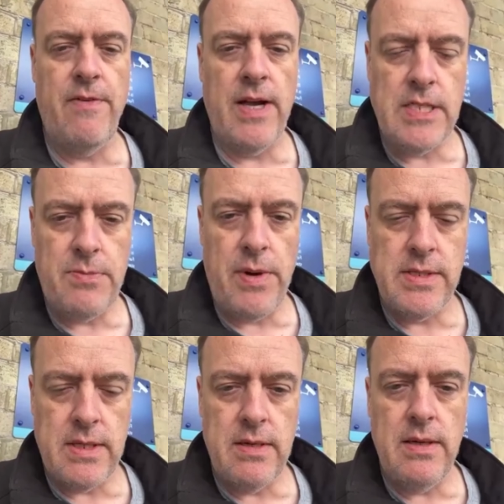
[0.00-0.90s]
Vice
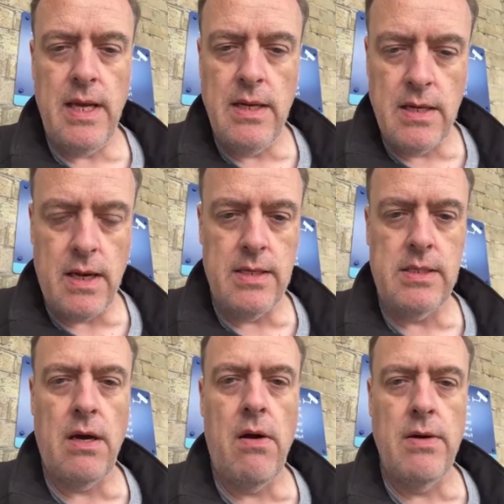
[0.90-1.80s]
President Inday
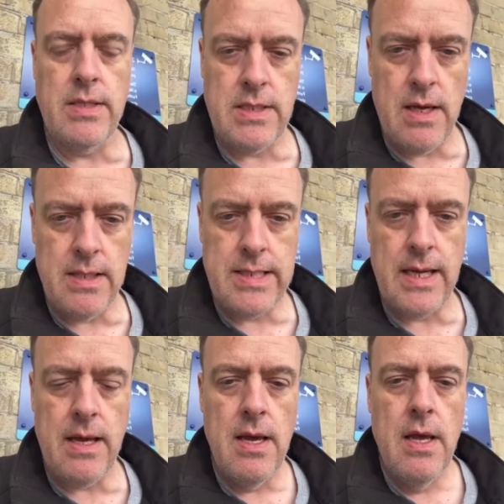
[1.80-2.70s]
Sara
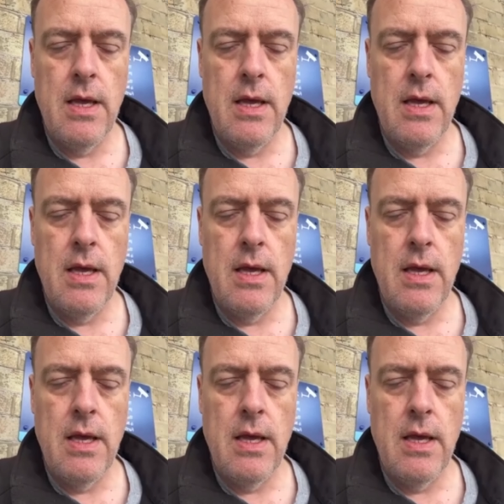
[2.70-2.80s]
Duterte.